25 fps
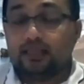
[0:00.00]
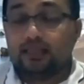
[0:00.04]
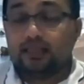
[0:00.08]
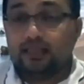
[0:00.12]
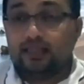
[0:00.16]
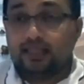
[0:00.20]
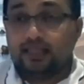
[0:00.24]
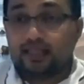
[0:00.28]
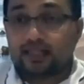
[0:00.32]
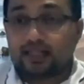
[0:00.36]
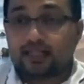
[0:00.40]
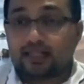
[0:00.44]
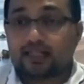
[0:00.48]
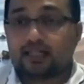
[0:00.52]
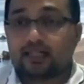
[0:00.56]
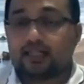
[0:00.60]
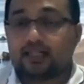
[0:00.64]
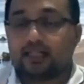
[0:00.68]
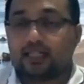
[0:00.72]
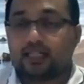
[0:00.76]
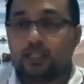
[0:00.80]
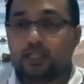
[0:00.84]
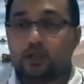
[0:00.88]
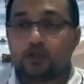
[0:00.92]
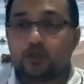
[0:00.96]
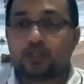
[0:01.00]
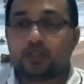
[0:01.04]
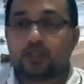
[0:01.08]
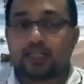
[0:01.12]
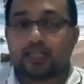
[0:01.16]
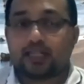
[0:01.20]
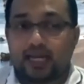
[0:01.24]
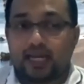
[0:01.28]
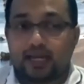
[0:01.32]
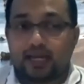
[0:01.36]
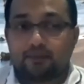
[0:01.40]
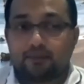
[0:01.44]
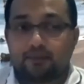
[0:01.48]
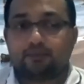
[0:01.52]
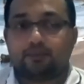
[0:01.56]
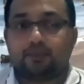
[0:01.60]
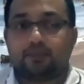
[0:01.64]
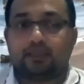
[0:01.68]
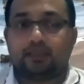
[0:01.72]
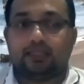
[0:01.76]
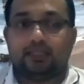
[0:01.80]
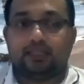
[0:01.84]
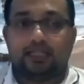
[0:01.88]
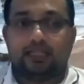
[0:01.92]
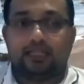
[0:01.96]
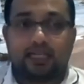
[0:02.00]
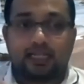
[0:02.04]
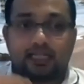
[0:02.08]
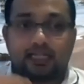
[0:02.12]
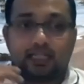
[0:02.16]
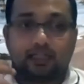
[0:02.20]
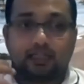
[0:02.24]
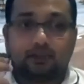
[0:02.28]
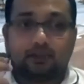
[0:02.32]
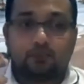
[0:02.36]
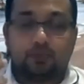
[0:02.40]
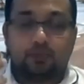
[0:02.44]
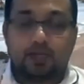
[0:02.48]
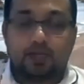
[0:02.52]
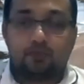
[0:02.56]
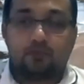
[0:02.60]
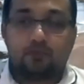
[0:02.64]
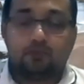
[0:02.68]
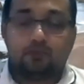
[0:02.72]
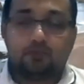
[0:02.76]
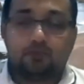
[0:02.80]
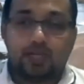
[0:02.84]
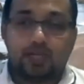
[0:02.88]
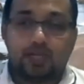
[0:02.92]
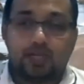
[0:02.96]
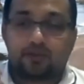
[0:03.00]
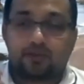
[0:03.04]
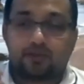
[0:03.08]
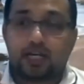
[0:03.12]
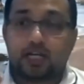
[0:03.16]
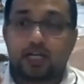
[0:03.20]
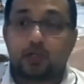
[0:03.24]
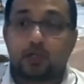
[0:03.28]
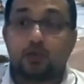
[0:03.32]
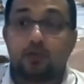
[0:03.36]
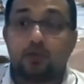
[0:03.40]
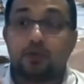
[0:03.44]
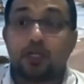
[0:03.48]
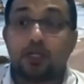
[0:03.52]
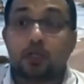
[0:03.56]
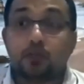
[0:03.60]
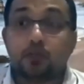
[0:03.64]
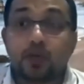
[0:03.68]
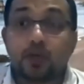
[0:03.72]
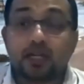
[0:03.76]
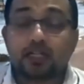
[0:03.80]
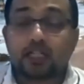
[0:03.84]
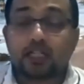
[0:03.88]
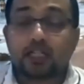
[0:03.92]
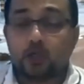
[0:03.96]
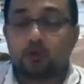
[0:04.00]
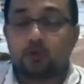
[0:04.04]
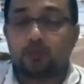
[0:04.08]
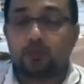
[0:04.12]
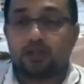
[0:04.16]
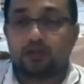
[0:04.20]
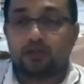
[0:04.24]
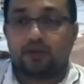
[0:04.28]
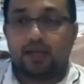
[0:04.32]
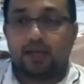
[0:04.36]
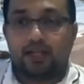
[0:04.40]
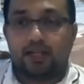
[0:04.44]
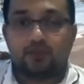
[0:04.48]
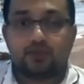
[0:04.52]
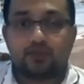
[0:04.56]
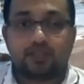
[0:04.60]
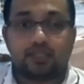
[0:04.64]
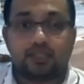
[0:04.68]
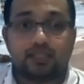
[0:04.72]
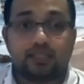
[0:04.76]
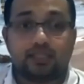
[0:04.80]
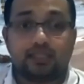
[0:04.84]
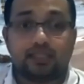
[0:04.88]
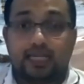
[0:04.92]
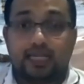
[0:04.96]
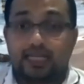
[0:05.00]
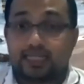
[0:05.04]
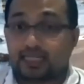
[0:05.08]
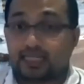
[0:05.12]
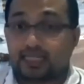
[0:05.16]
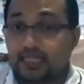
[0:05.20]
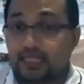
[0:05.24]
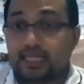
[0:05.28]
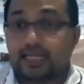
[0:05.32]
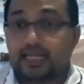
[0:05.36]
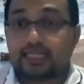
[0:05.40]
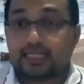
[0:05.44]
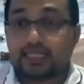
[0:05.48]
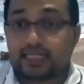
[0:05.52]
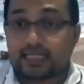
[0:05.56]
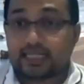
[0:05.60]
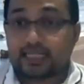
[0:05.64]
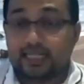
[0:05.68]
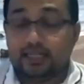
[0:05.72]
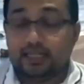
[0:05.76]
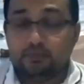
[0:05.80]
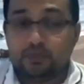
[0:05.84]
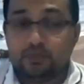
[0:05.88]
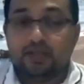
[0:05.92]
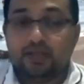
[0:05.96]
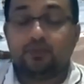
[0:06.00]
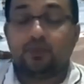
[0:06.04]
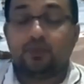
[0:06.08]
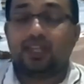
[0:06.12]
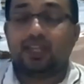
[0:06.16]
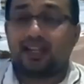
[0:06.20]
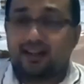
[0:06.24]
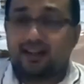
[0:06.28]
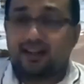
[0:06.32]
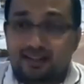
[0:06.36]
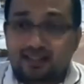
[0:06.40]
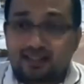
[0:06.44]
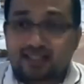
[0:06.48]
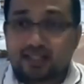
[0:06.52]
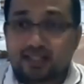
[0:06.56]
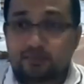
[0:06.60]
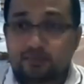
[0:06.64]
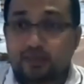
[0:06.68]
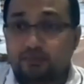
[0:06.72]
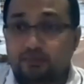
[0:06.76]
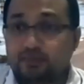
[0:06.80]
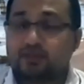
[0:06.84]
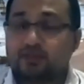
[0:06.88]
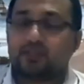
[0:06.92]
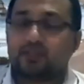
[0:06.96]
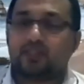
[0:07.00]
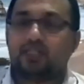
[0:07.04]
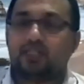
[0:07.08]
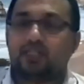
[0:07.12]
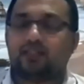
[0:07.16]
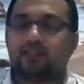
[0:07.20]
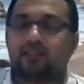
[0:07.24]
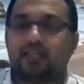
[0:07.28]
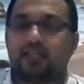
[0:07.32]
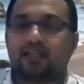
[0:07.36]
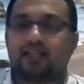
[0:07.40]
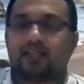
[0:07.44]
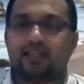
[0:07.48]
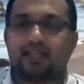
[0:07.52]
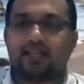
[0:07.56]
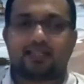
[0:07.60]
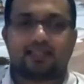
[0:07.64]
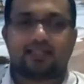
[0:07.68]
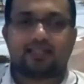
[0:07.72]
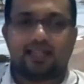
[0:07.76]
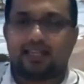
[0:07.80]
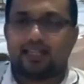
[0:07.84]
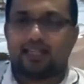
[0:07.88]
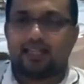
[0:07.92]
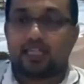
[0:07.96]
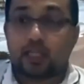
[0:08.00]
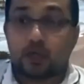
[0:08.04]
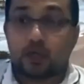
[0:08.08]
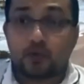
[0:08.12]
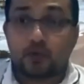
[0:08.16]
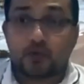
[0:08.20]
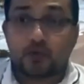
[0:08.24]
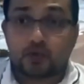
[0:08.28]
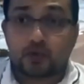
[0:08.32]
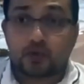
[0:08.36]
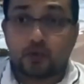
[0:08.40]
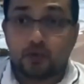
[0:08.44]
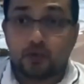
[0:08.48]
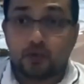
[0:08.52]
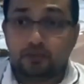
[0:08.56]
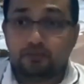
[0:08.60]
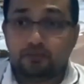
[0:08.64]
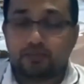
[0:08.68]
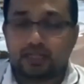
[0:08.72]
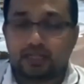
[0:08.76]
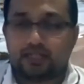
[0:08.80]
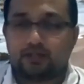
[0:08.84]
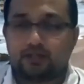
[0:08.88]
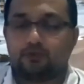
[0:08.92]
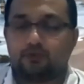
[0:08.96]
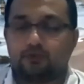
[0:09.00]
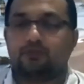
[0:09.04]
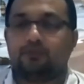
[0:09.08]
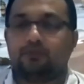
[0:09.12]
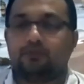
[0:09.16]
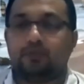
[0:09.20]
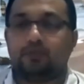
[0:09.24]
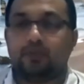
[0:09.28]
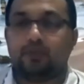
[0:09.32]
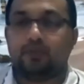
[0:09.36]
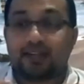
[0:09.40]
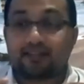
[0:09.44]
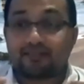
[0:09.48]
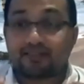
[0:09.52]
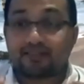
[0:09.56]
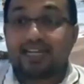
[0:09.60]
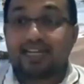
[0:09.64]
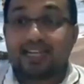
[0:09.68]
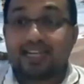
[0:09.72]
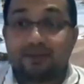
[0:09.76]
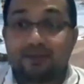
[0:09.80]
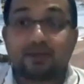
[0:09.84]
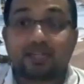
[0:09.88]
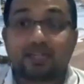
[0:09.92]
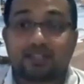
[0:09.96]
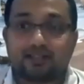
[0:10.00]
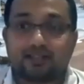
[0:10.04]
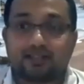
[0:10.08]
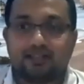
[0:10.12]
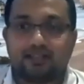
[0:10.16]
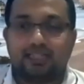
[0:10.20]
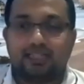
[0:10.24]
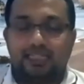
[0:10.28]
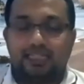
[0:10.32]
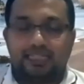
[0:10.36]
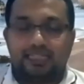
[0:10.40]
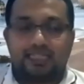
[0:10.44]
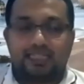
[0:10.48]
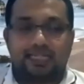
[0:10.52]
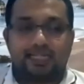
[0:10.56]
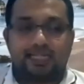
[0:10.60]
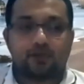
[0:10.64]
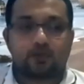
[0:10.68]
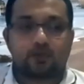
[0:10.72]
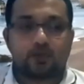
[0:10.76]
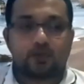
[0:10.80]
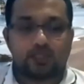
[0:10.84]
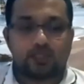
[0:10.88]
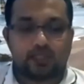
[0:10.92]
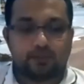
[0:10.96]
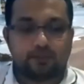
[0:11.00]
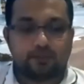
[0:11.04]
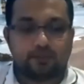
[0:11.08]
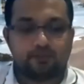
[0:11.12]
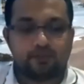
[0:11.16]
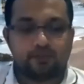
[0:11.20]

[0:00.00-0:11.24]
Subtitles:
there are huge gap, like when we are trying to evaluate human values in SDLC, there are some emerging techniques like Q-SWOT, but very limited in the literature.